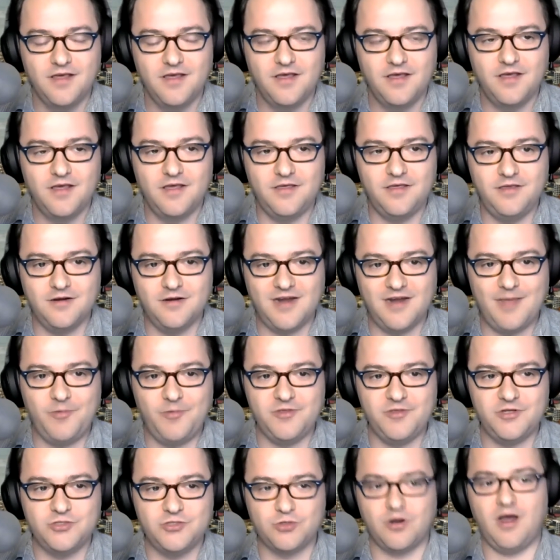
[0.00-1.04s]
you're able
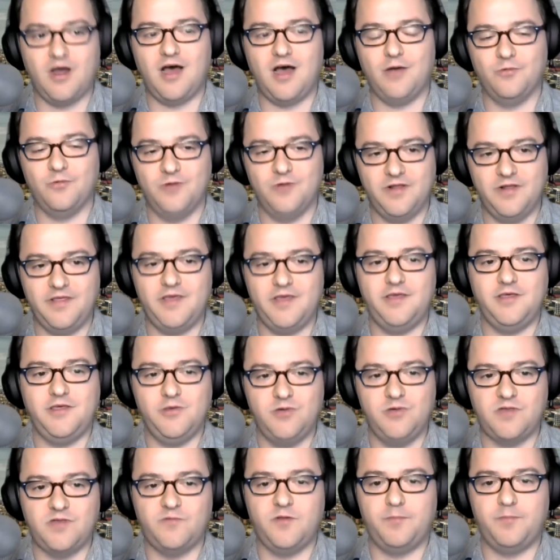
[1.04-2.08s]
to draw really
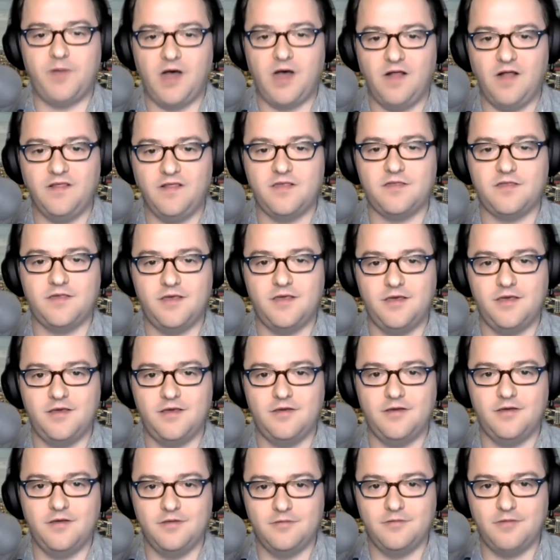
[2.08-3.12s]
useful
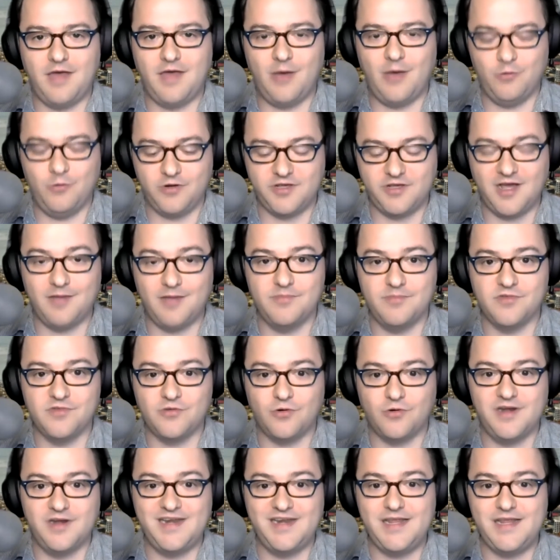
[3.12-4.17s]
policy outcomes
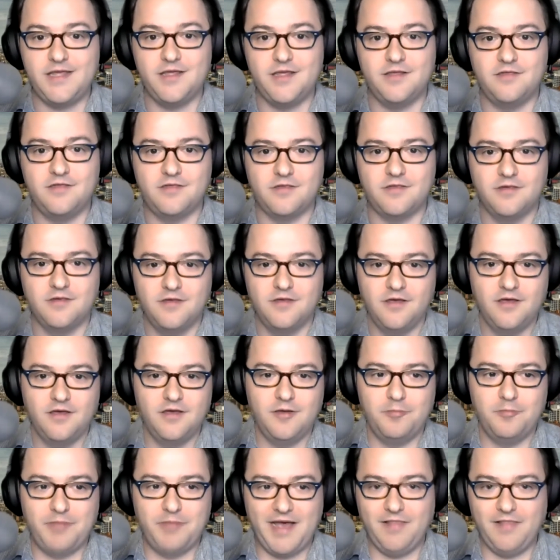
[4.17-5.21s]
or needs
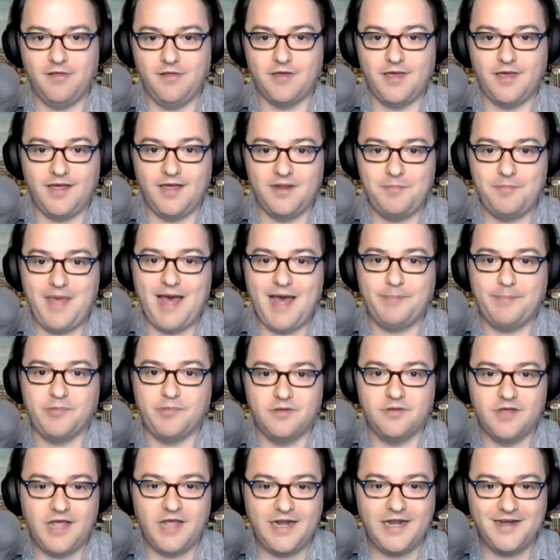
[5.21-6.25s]
by looking at a map.
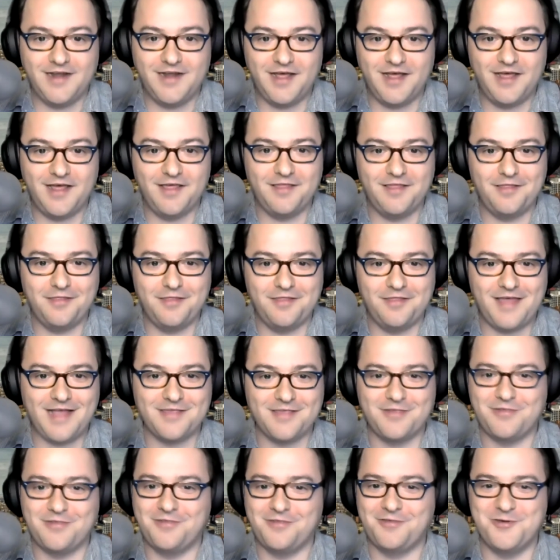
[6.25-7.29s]
And
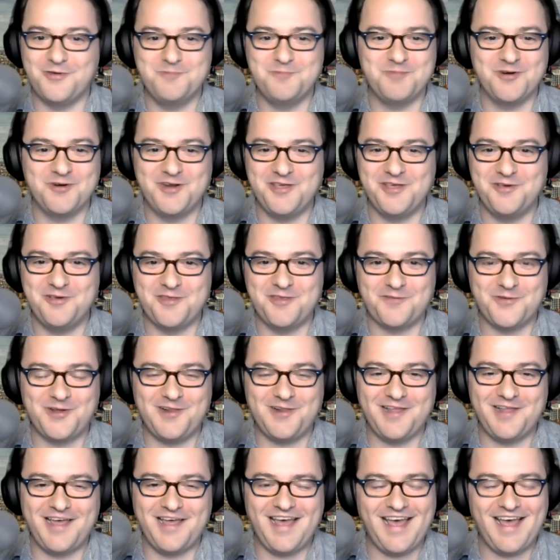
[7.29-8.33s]
that's super
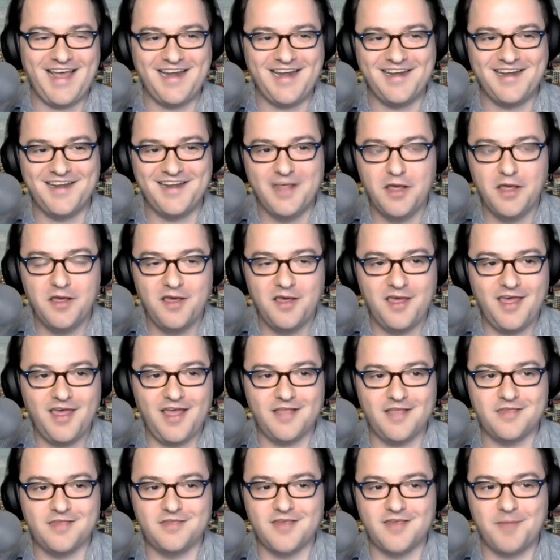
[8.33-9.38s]
useful. And
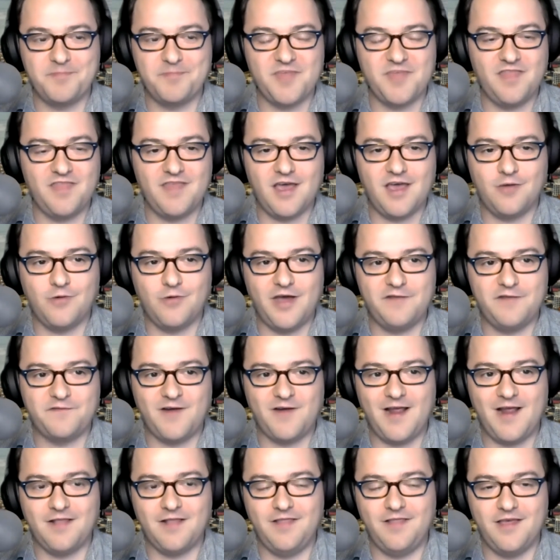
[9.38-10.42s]
it's something that, quite
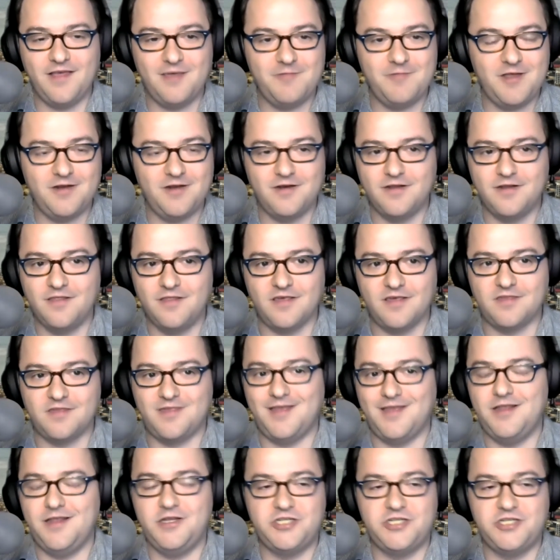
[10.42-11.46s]
frankly, I mean, the
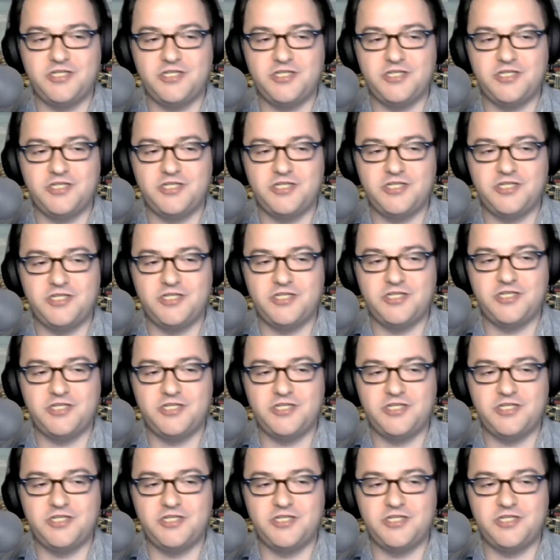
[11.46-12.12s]
city should be doing this, the